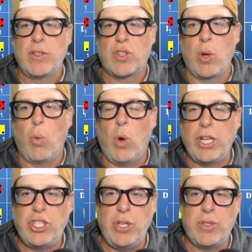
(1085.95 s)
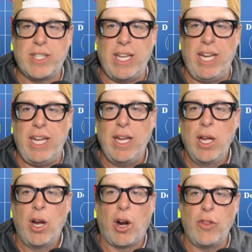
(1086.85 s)
So what you see
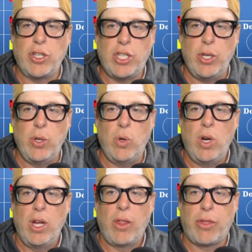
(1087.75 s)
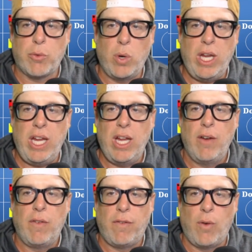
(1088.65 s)
are the 2, 3,
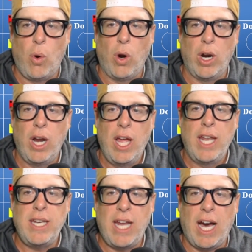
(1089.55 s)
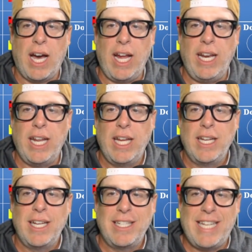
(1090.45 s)
4, 9,
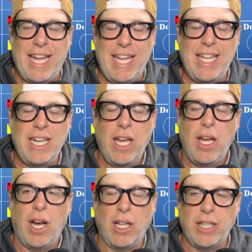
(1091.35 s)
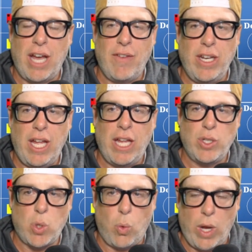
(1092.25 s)
10, 11,
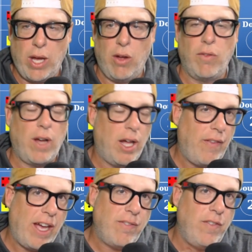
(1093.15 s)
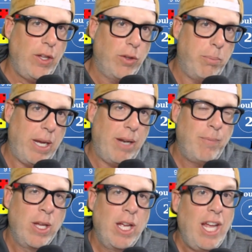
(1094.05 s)
and 12 on that field bet.
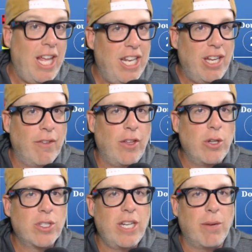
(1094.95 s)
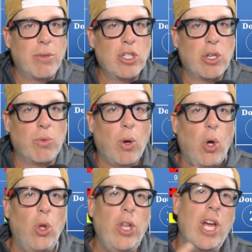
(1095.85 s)
Any of those numbers are
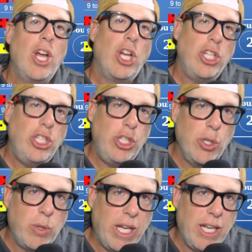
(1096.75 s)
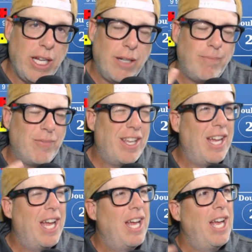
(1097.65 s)
rolled, you get it.
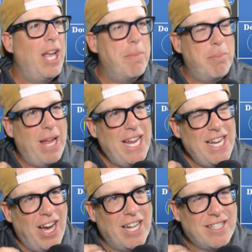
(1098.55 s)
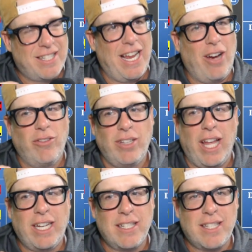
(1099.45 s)
It may not sound
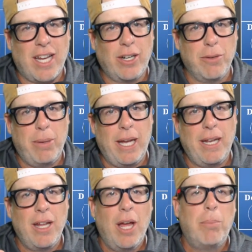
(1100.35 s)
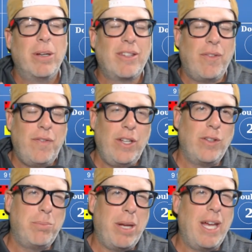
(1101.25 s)
like a sucker bet, but the
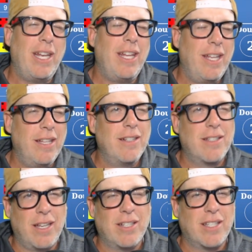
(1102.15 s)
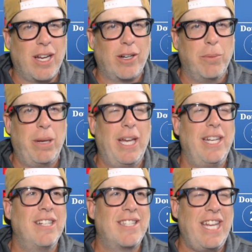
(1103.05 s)
field bet is a sucker bet.
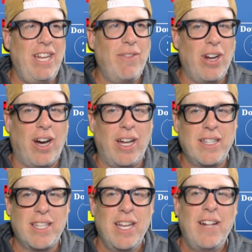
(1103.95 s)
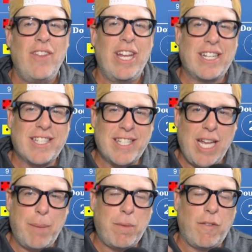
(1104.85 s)
It's even odds
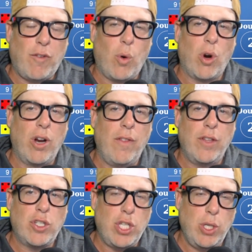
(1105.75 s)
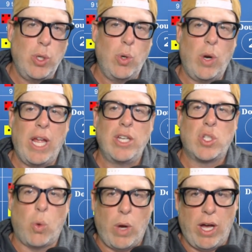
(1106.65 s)
except for the 2 and
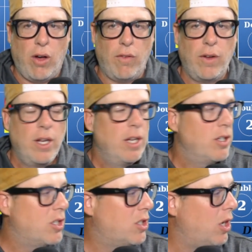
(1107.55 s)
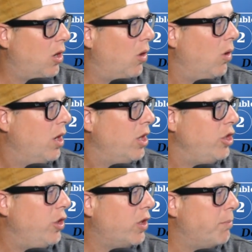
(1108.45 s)
12. So
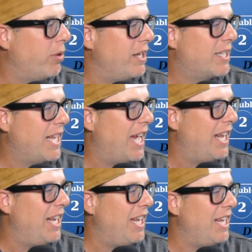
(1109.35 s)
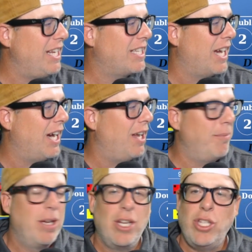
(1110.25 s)
you can place that at any
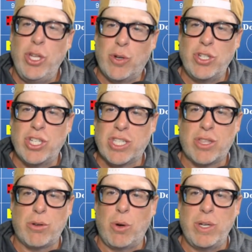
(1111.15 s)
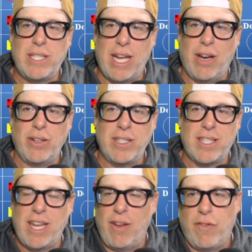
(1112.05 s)
time. You can just throw it down and
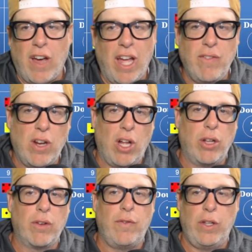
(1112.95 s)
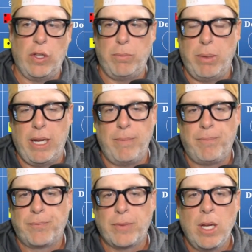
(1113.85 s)
say a $5 field bet.
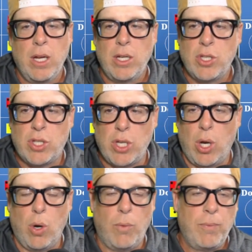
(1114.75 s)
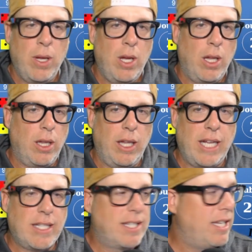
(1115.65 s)
So
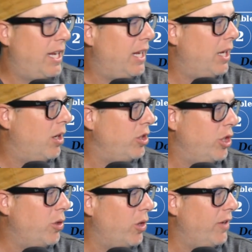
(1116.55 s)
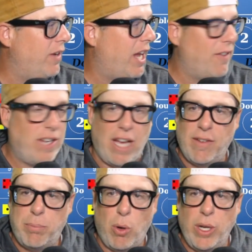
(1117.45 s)
let's see. You don't even have to have
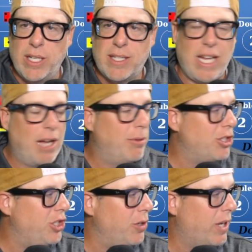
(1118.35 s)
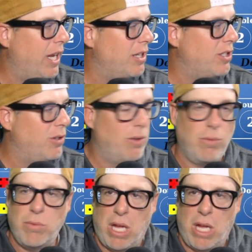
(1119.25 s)
a point established. You can't do.